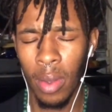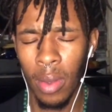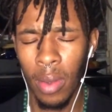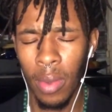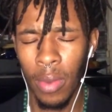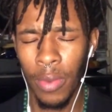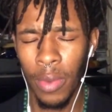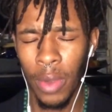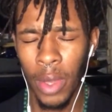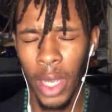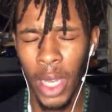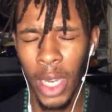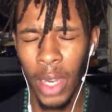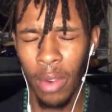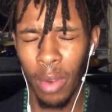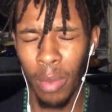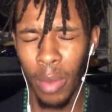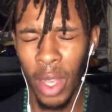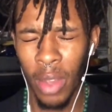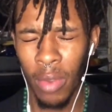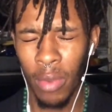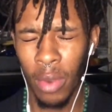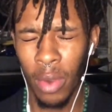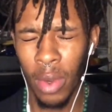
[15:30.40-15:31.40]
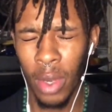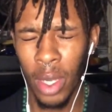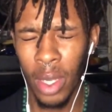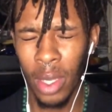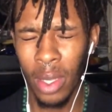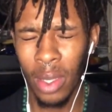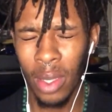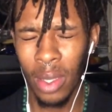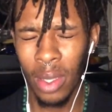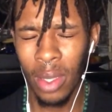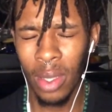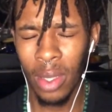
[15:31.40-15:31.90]
for hearing my
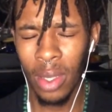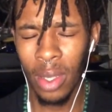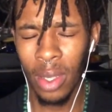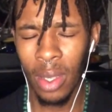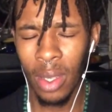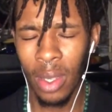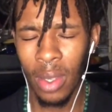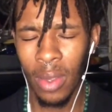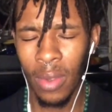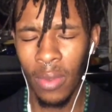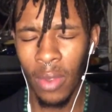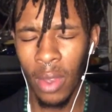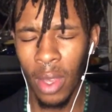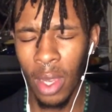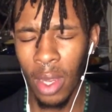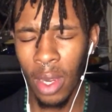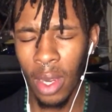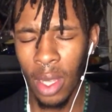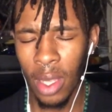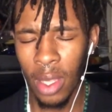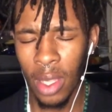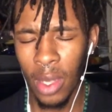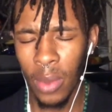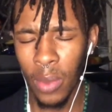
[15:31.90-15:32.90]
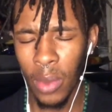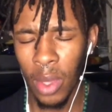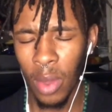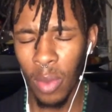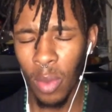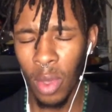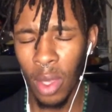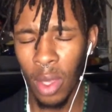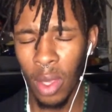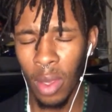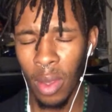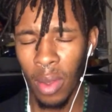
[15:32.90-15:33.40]
voice, for connecting with
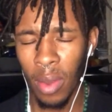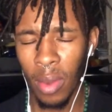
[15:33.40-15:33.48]
me.